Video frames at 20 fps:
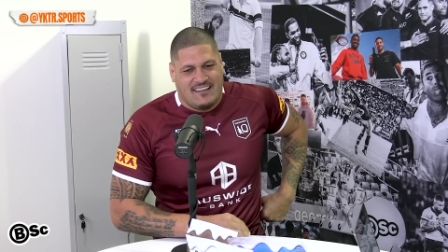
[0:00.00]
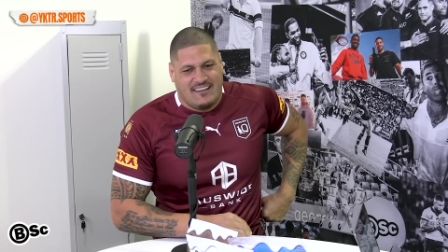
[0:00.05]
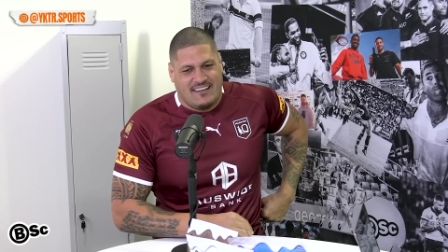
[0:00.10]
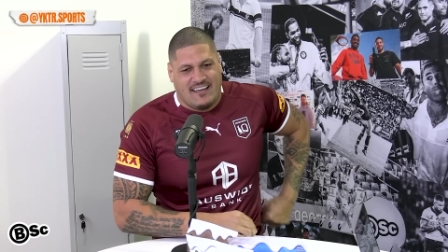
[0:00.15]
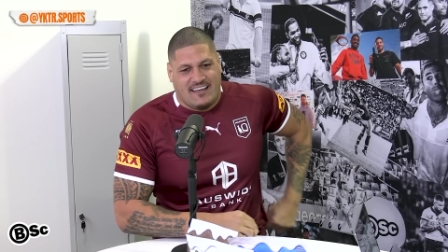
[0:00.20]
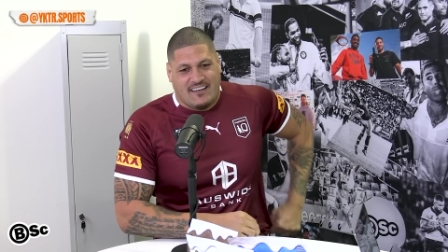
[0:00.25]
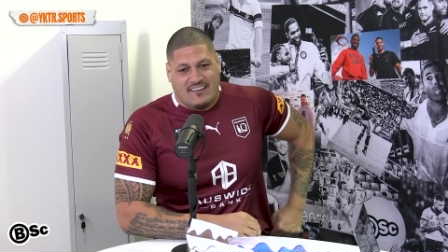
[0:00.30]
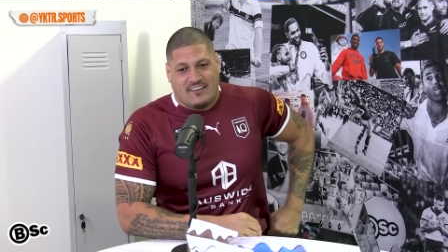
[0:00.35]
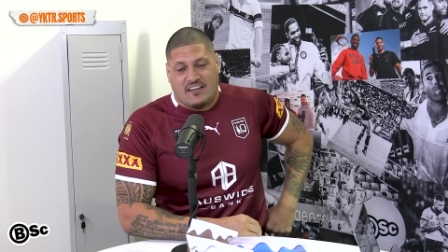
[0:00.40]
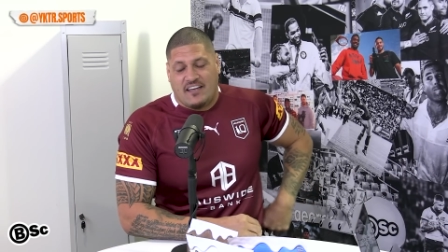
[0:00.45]

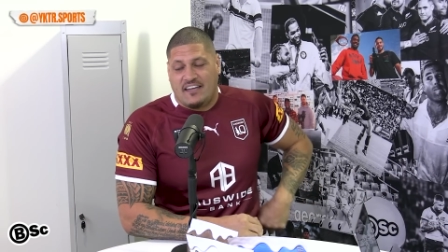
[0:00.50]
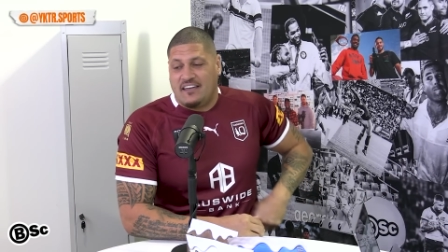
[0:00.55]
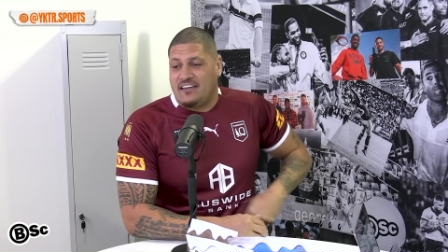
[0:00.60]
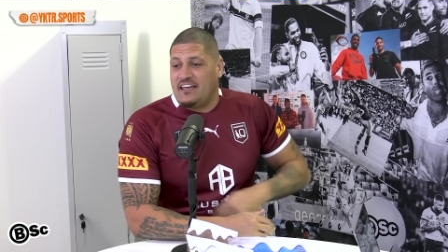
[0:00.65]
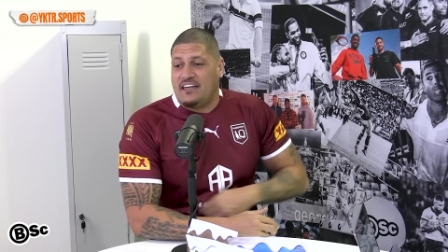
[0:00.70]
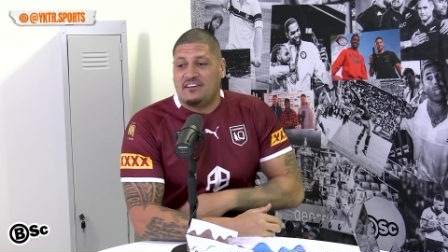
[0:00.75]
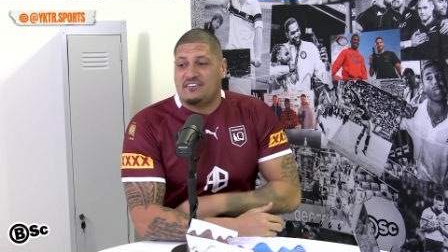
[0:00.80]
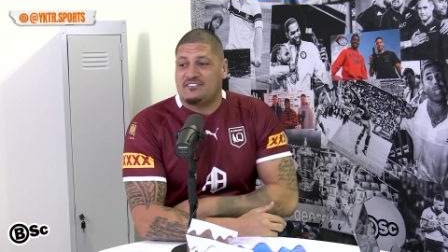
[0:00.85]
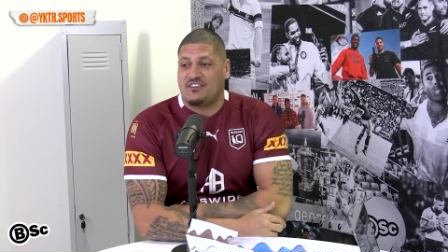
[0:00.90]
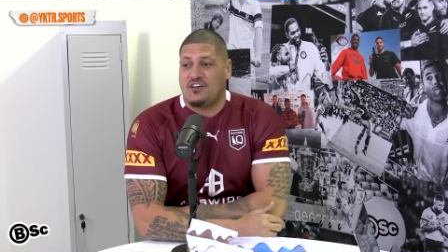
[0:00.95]
Yeah,
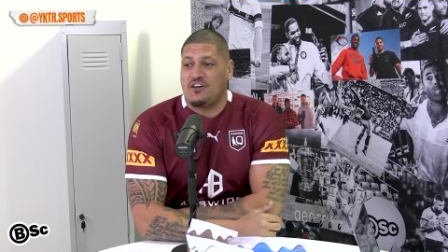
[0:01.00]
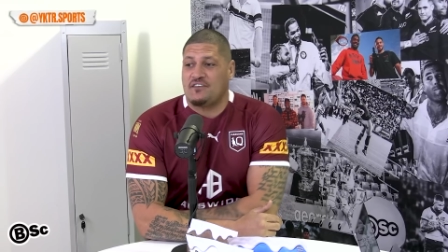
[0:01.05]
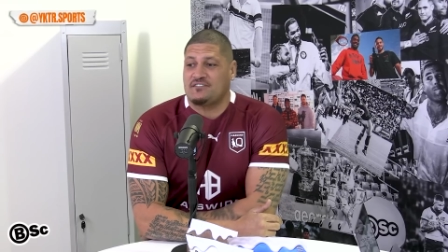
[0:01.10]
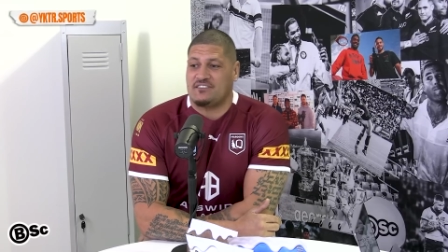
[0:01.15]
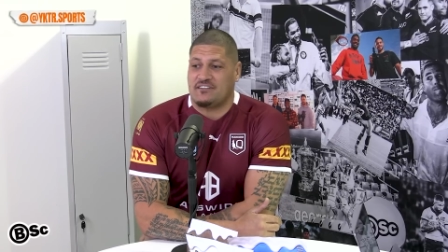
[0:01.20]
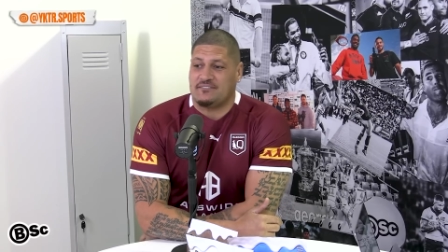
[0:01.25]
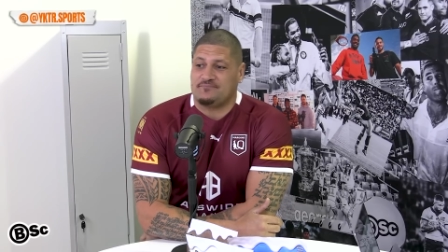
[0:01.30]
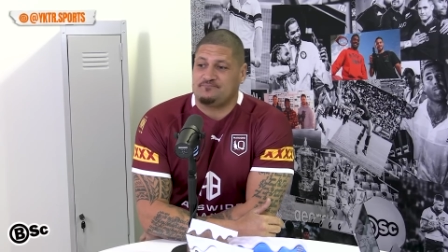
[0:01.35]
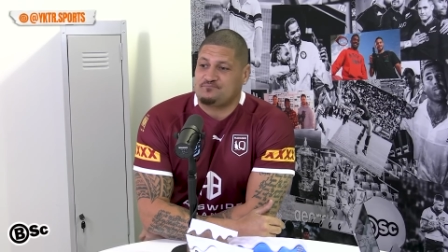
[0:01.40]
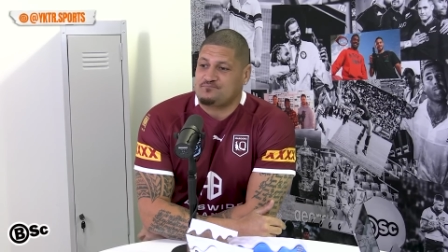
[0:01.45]
he deserves
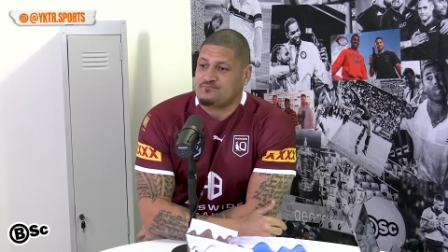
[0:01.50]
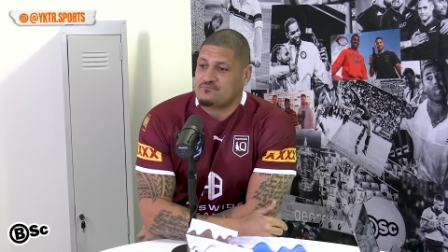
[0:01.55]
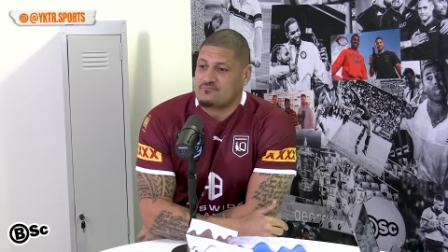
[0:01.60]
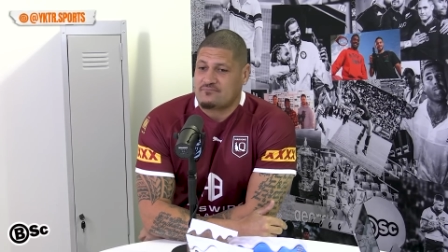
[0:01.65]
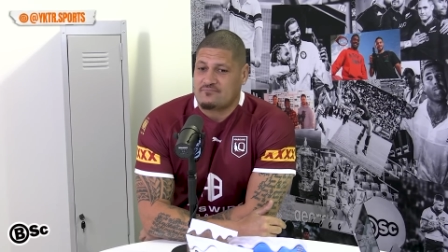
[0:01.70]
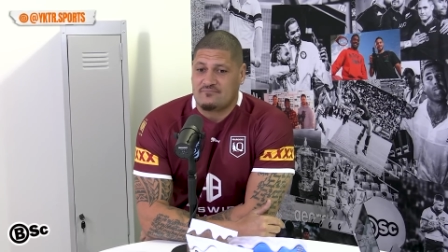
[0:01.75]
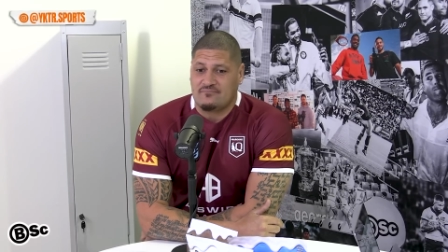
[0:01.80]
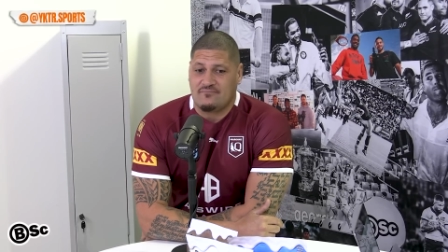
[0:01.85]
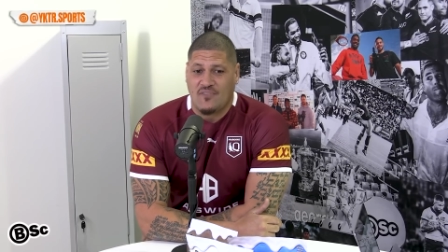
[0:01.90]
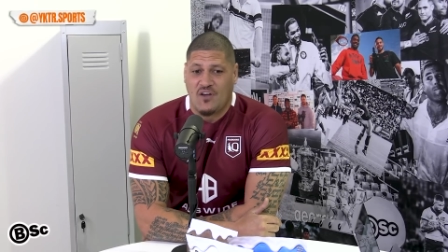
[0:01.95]
it.
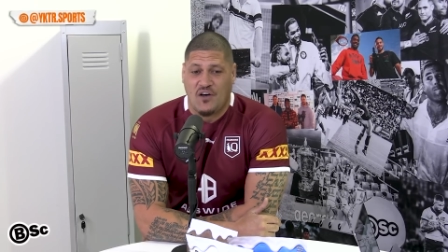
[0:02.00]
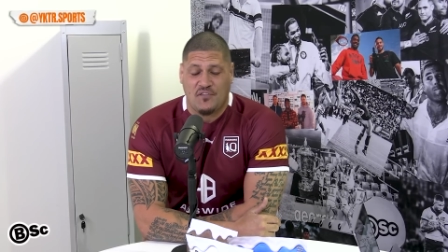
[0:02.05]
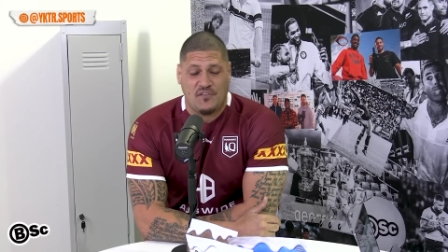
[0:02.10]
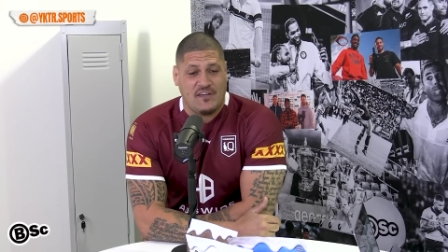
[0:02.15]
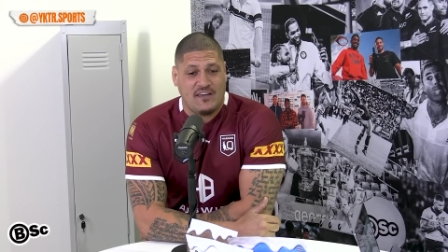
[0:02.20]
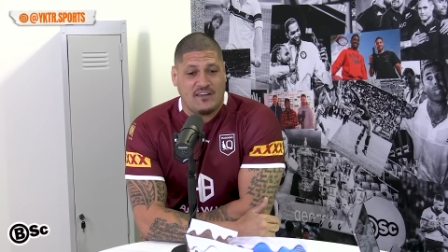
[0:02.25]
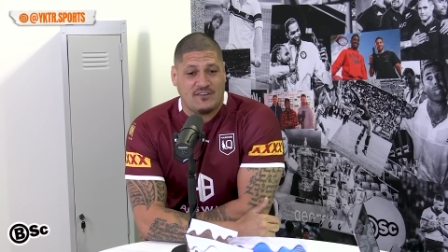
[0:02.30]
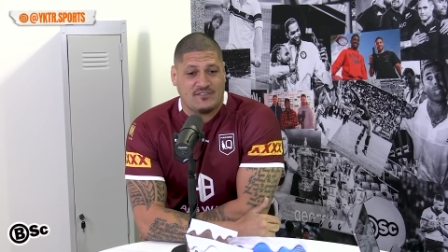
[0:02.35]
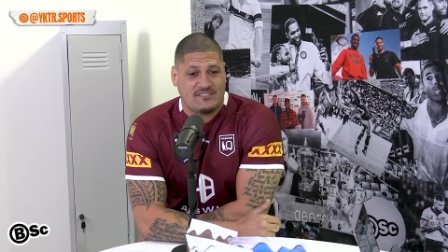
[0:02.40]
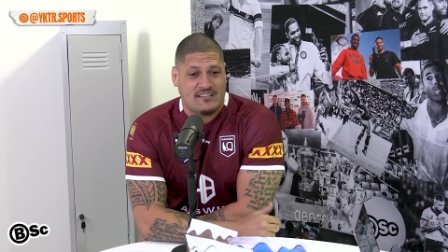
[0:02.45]
I
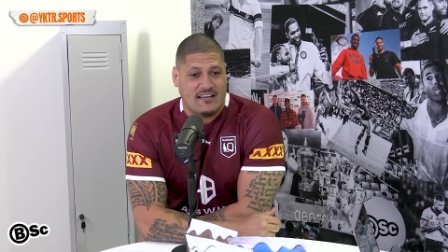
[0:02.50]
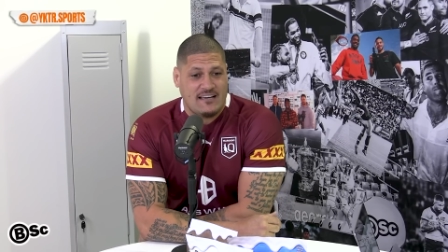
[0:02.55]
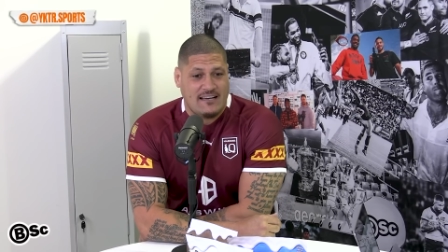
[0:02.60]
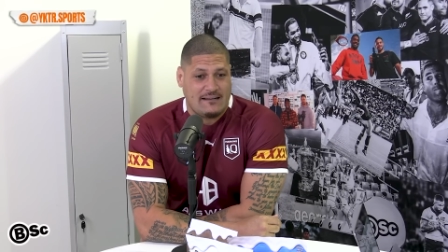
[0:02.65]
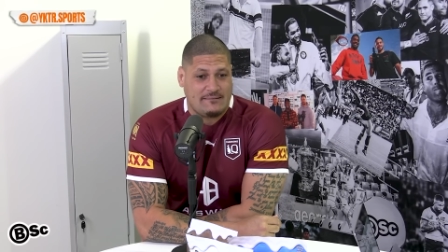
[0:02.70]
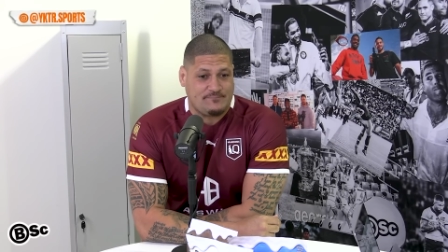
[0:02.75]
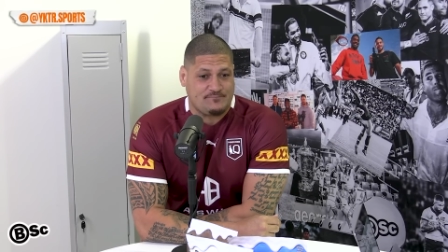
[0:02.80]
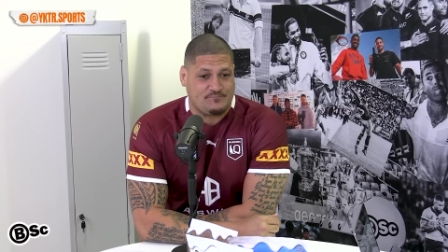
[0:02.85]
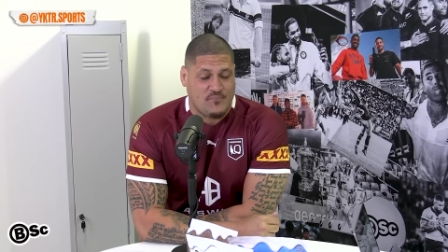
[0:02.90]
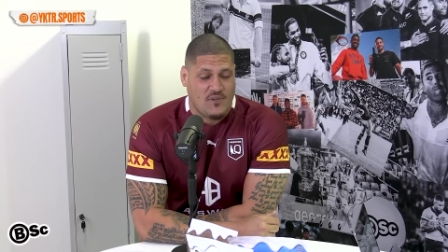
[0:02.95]
think because
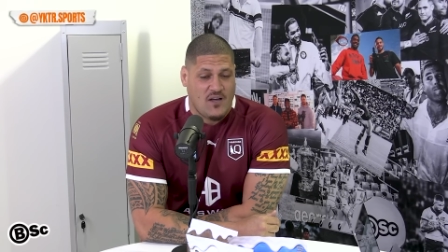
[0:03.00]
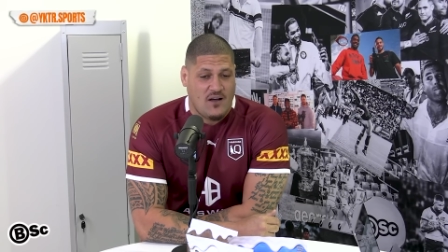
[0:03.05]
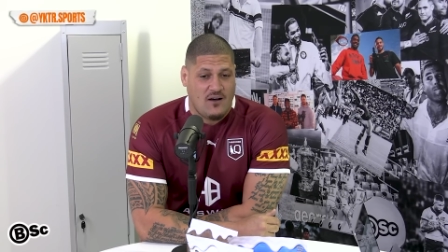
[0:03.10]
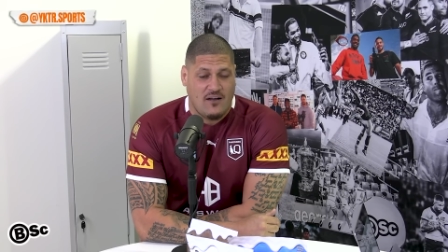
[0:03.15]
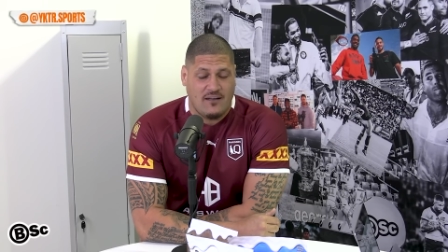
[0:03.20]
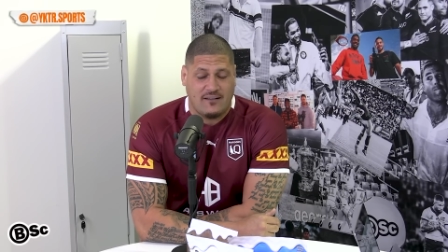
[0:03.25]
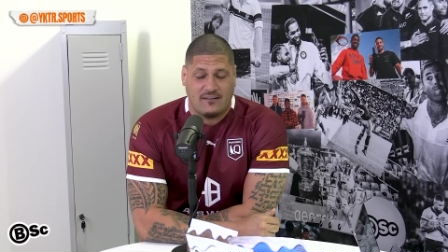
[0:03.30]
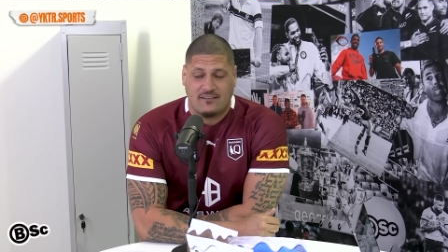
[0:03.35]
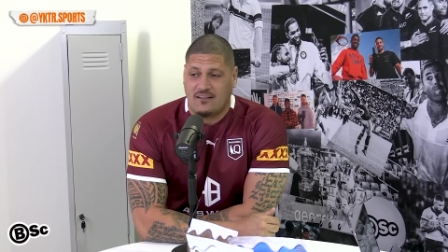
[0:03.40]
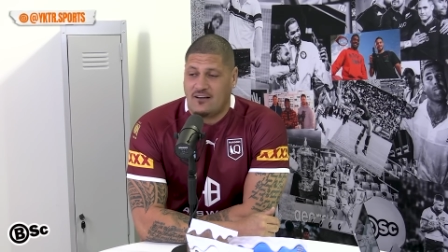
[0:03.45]

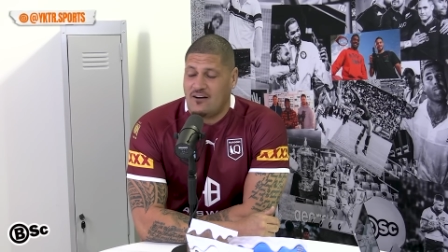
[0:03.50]
I